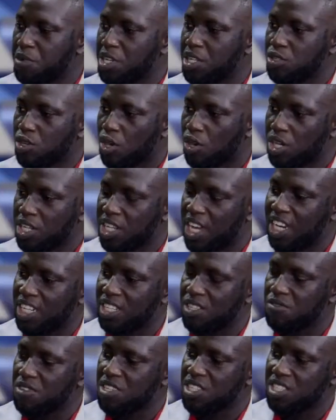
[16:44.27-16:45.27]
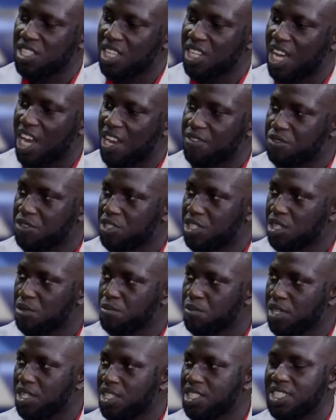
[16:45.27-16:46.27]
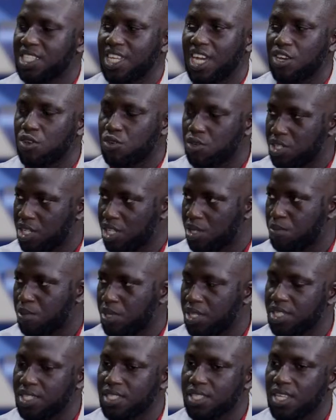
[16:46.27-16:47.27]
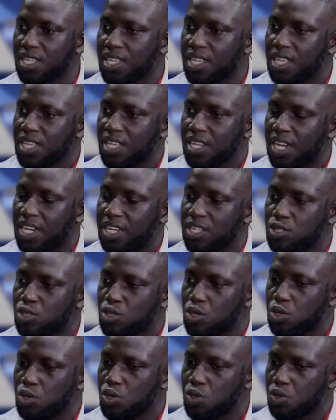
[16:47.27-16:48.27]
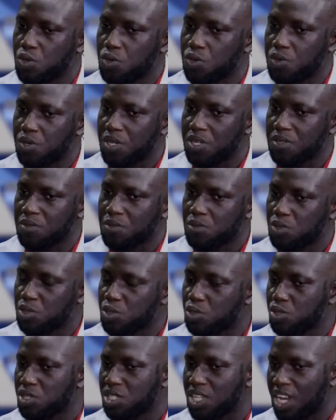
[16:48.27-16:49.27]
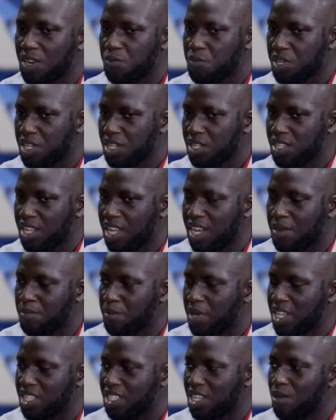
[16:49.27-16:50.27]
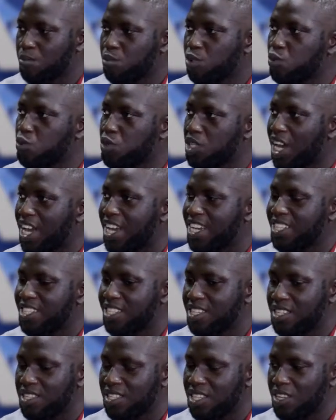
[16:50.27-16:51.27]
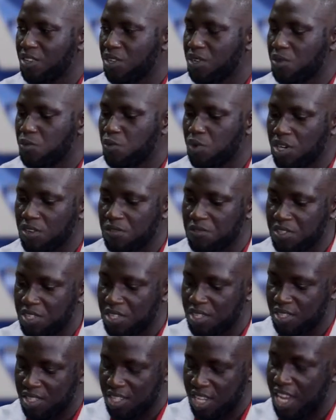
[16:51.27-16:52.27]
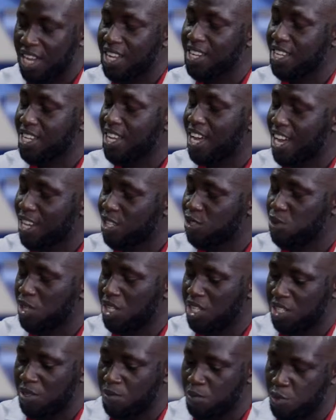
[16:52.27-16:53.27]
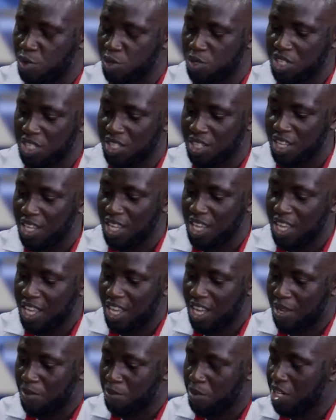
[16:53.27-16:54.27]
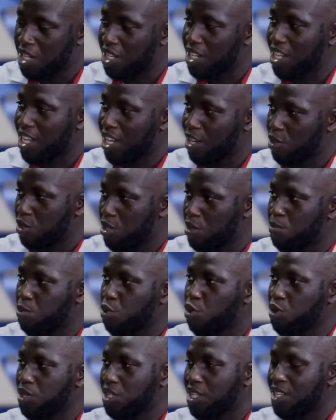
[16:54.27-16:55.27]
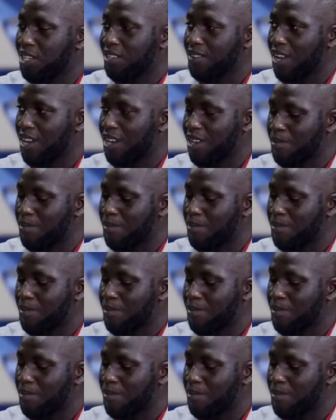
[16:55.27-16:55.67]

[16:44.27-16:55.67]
means all the activities that have to take place cannot take place. Right, so to start with, example with IT, they are actually the most critical or important